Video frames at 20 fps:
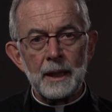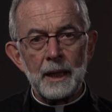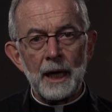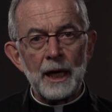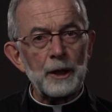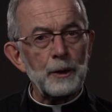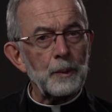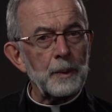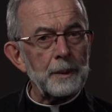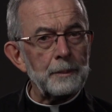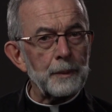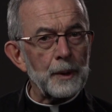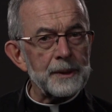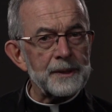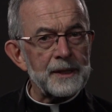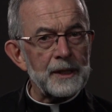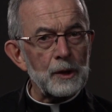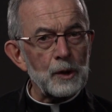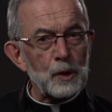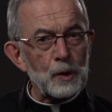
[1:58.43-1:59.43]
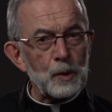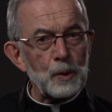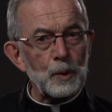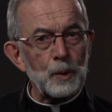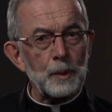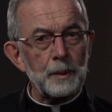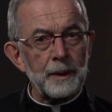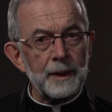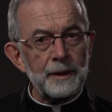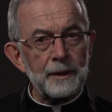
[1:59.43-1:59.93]
and we must
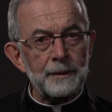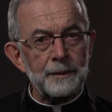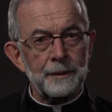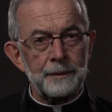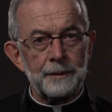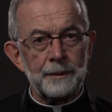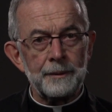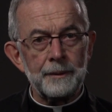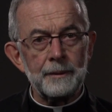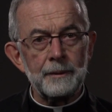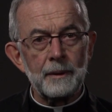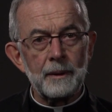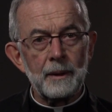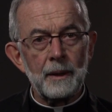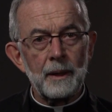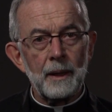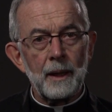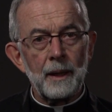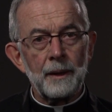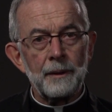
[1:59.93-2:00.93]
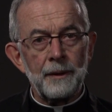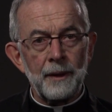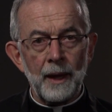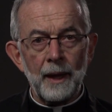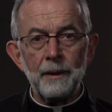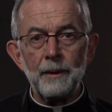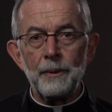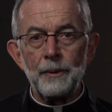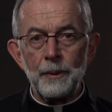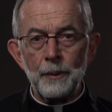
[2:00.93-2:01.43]
ensure in turn
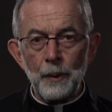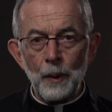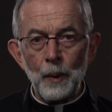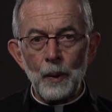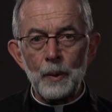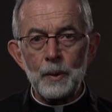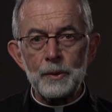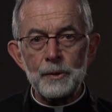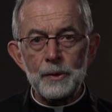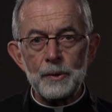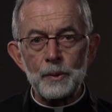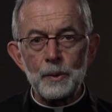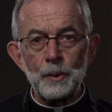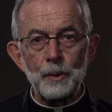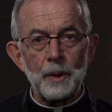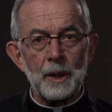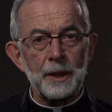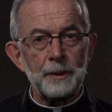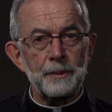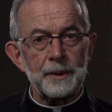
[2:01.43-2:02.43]
that those who are